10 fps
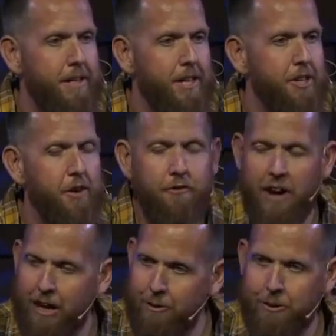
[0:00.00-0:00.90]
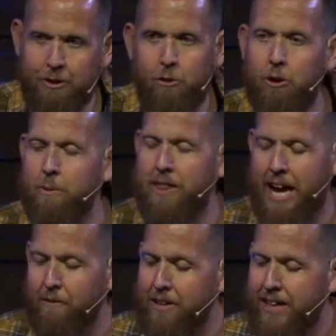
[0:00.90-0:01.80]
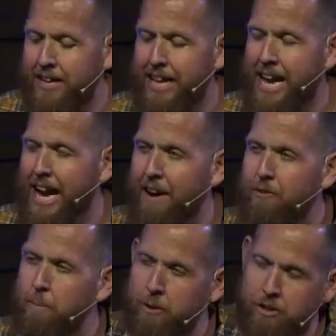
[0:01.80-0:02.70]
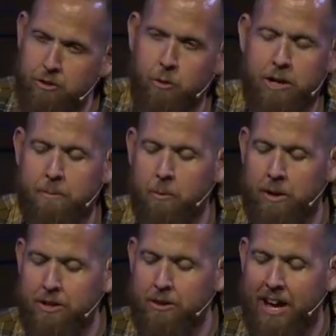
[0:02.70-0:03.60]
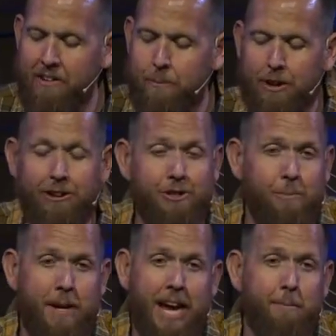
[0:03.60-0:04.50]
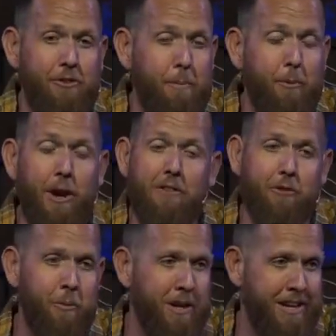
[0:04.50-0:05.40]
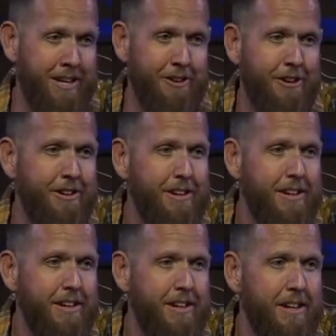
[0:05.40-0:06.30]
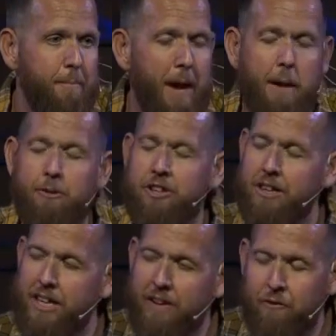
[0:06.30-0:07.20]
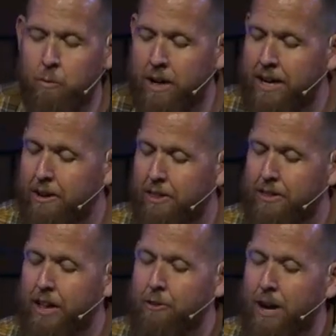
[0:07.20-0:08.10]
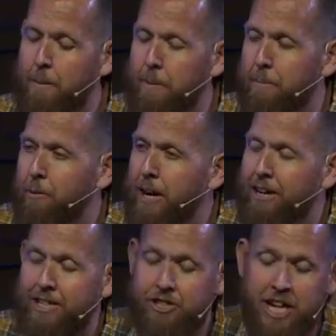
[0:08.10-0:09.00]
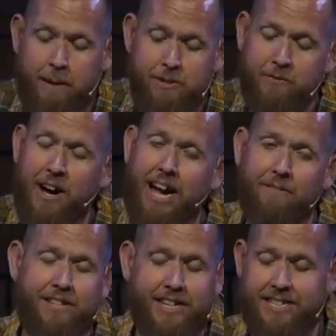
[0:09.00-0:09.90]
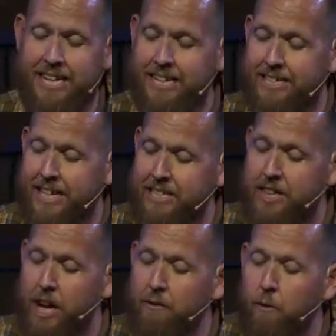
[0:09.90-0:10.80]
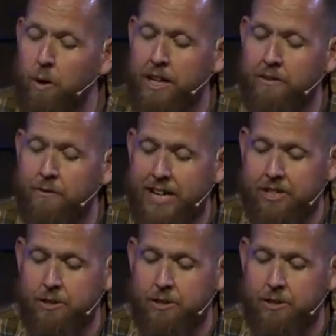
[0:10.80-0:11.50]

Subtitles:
to follow the Lord with everything they have, to put the Lord number one in their life, but also be able to pray for one another. Be able to lift one another up in prayer. Because James 5:16 says, therefore confess your